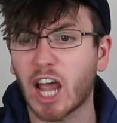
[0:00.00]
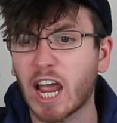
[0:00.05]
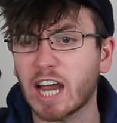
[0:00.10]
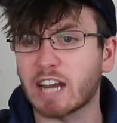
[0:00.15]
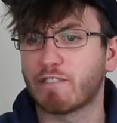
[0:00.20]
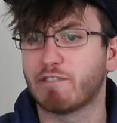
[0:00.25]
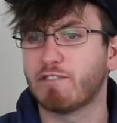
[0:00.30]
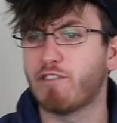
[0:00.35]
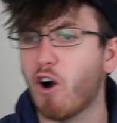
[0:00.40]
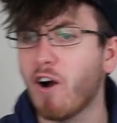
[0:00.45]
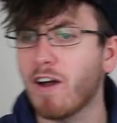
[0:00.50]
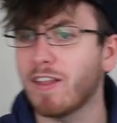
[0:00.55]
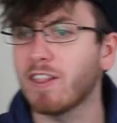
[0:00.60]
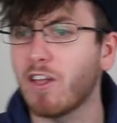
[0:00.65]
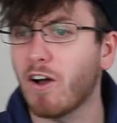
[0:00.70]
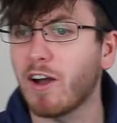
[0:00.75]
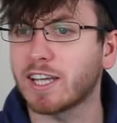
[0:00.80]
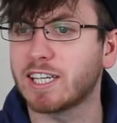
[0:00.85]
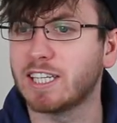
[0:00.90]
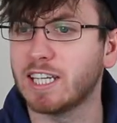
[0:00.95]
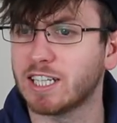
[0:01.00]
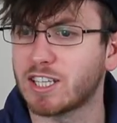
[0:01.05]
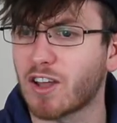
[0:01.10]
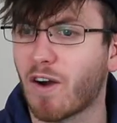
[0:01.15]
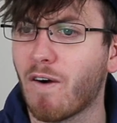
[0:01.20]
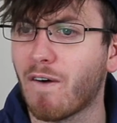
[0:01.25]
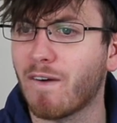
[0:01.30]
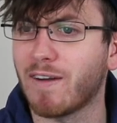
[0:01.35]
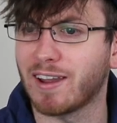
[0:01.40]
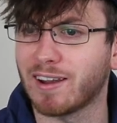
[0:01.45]
Jack, fight like you're
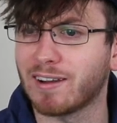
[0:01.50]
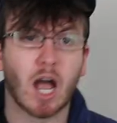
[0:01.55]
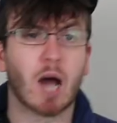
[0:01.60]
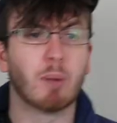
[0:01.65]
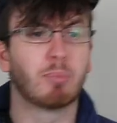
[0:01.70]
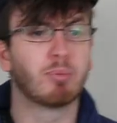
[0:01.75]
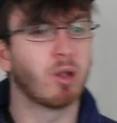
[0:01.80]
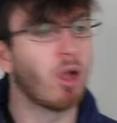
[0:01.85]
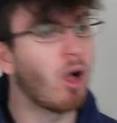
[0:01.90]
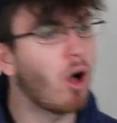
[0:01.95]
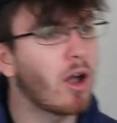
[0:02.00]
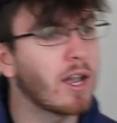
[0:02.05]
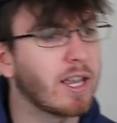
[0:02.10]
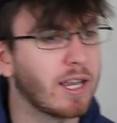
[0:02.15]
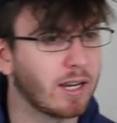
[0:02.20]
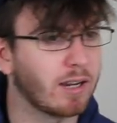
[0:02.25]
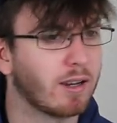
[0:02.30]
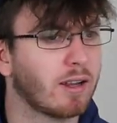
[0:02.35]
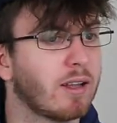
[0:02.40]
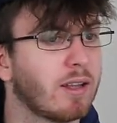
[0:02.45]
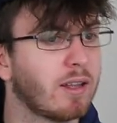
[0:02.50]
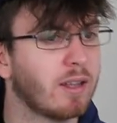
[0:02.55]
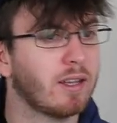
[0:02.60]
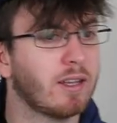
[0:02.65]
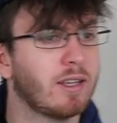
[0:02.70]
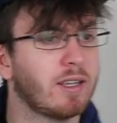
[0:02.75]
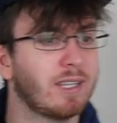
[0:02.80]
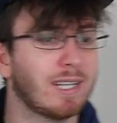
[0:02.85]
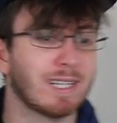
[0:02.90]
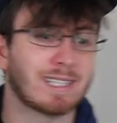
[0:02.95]
dying. Applying
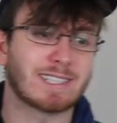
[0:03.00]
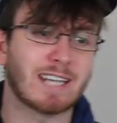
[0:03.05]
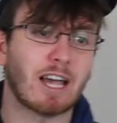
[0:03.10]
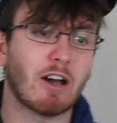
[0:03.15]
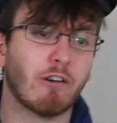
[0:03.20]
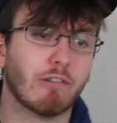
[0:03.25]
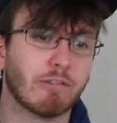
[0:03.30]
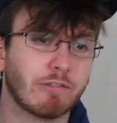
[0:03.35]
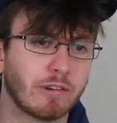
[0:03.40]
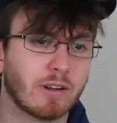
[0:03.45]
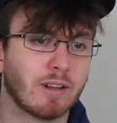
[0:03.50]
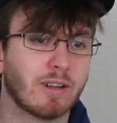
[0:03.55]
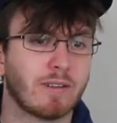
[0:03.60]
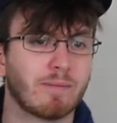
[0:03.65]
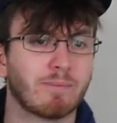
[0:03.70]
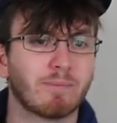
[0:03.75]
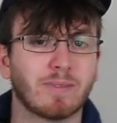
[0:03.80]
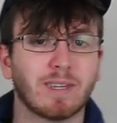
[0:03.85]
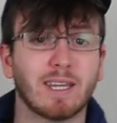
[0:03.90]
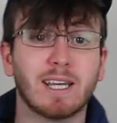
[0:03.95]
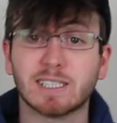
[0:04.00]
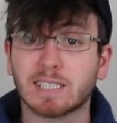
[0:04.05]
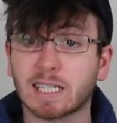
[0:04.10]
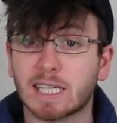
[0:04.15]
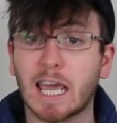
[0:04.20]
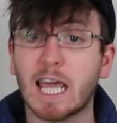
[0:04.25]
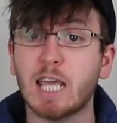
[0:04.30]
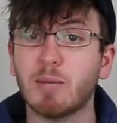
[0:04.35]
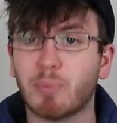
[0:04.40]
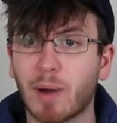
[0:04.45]
yourself is a
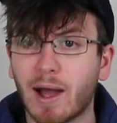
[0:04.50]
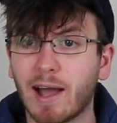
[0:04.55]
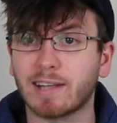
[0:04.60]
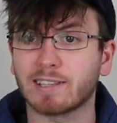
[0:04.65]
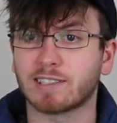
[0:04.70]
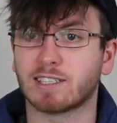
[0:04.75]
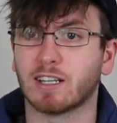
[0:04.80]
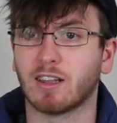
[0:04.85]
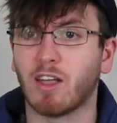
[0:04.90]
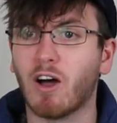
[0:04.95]
key part to